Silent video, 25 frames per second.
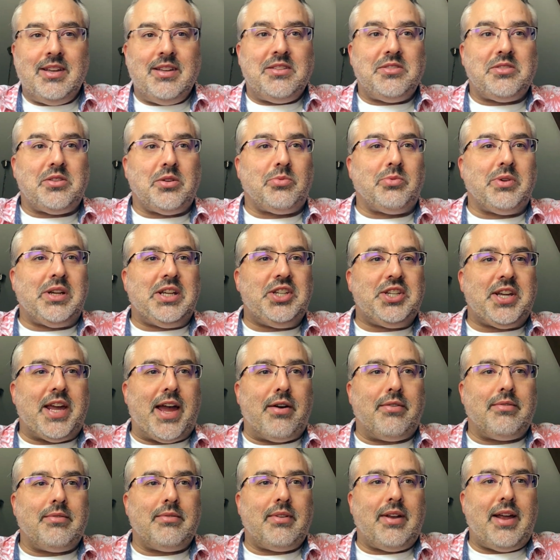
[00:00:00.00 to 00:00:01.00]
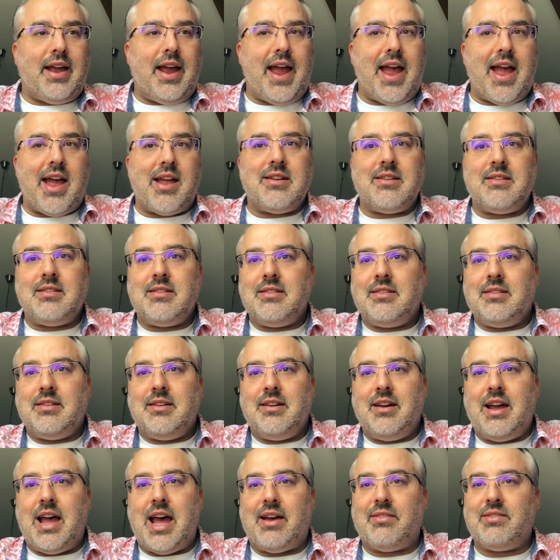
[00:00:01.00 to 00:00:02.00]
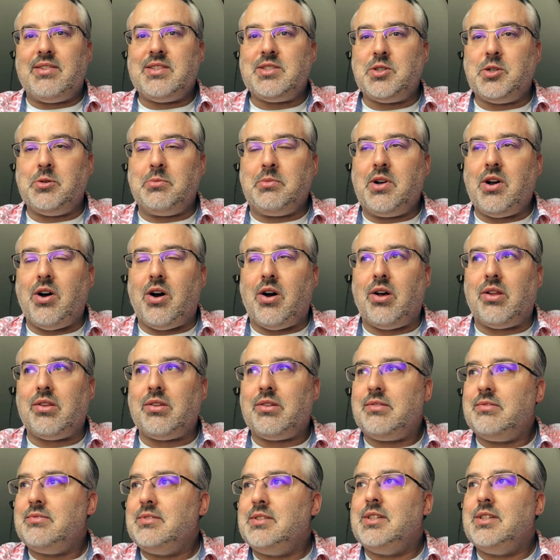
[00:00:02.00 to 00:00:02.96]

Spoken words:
So reach out and have a Zoom call